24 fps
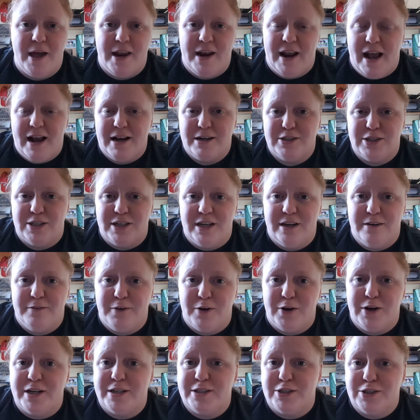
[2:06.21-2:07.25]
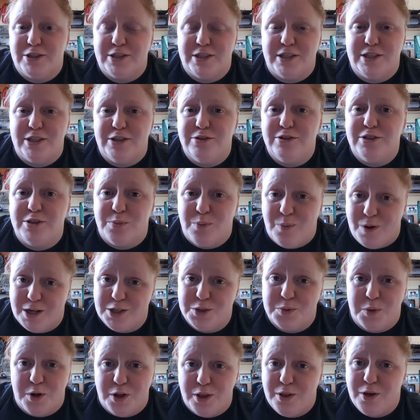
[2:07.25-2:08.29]
and actually if you're interested, you should
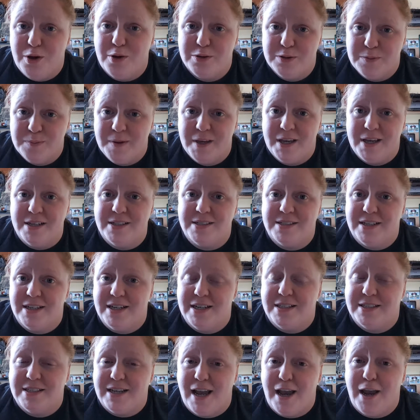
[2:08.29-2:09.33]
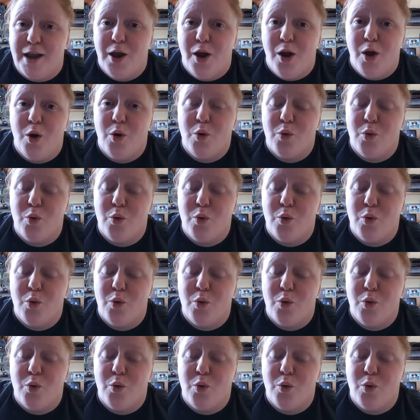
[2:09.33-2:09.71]
watch one of those because it is a